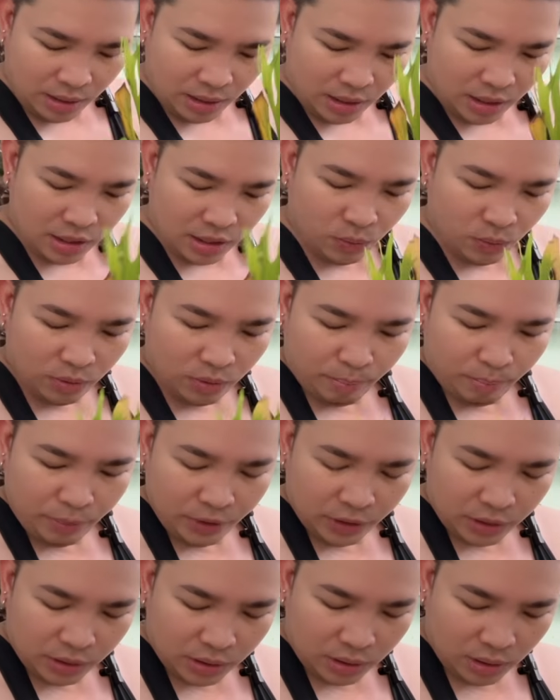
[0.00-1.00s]
And we'll
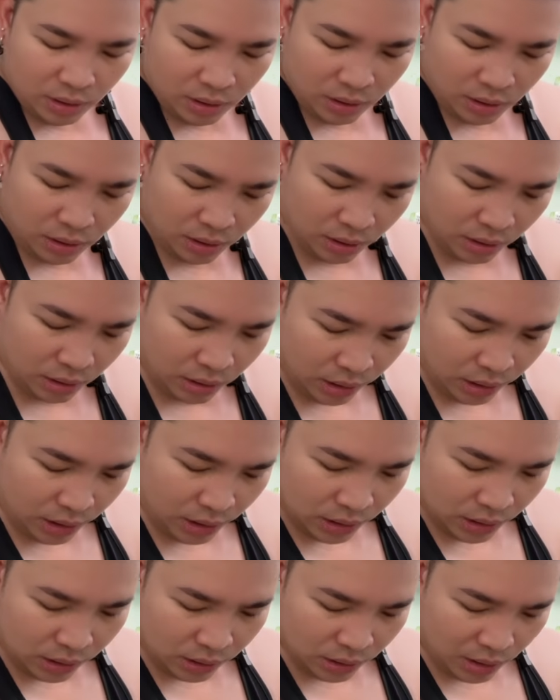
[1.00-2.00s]
put
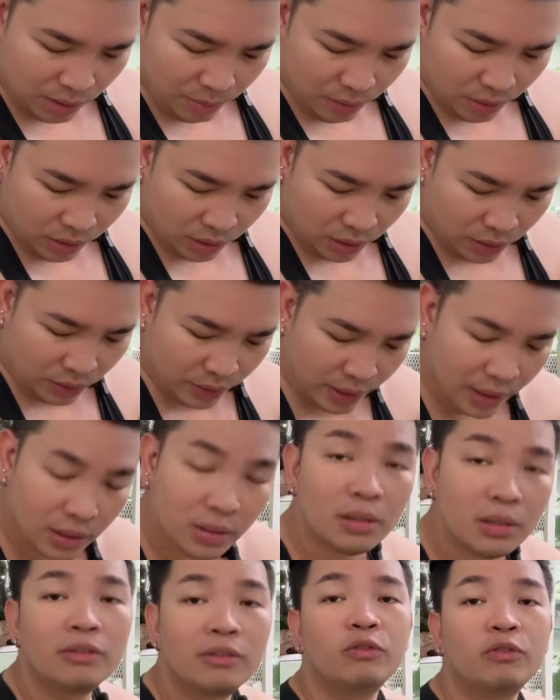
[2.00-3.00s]
some on the
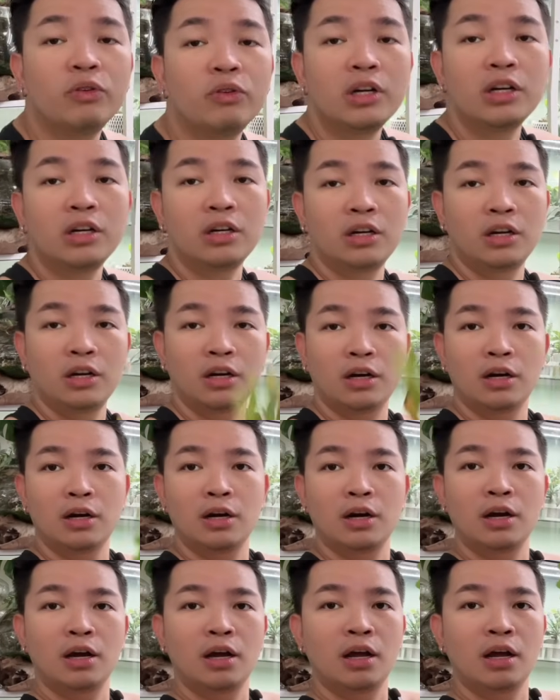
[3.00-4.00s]
reservoir
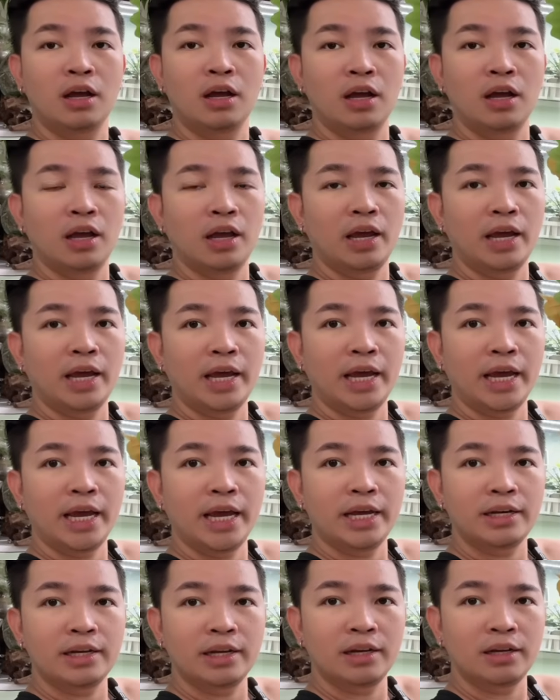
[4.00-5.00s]

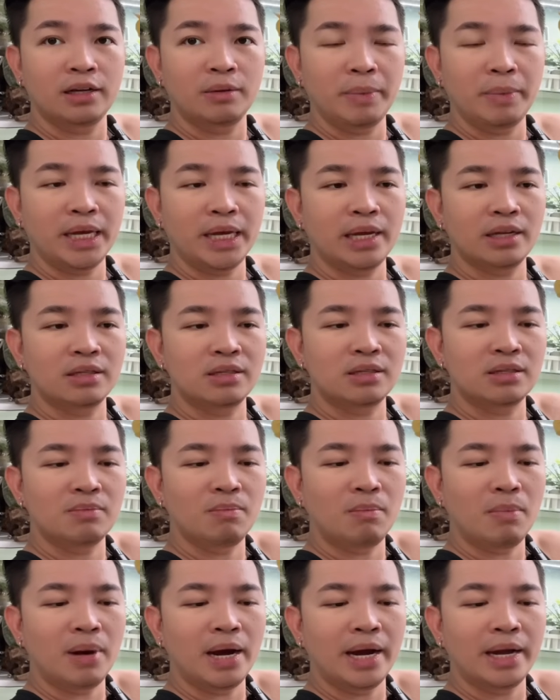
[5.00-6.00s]
and it'll make it
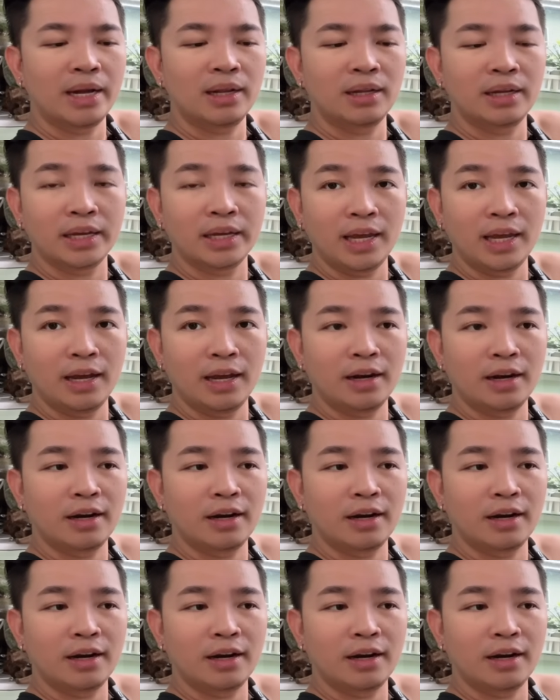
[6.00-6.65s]
smile again.